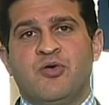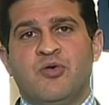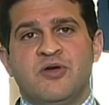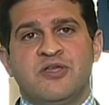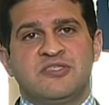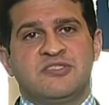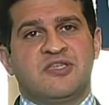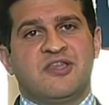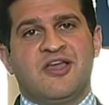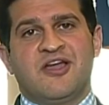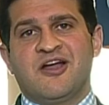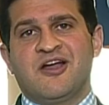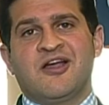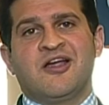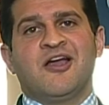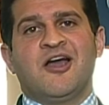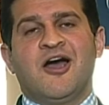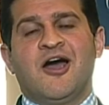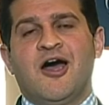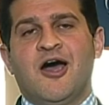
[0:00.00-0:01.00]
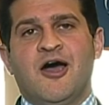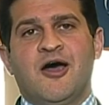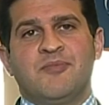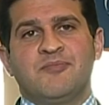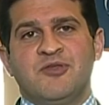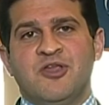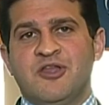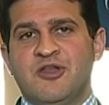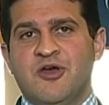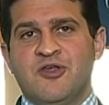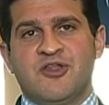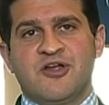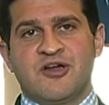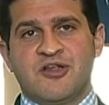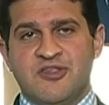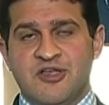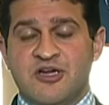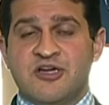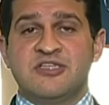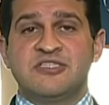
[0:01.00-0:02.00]
points there.
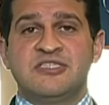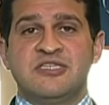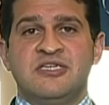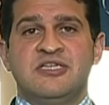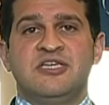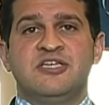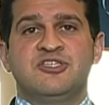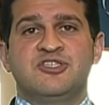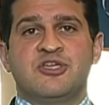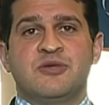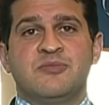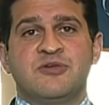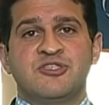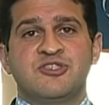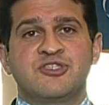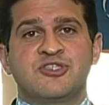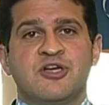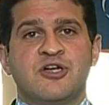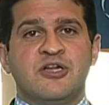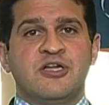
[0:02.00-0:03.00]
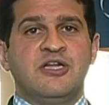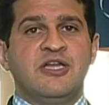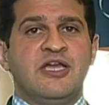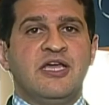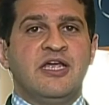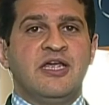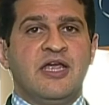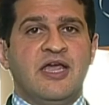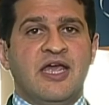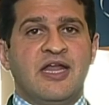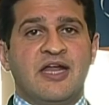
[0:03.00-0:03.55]
There is indeed some uncertainty,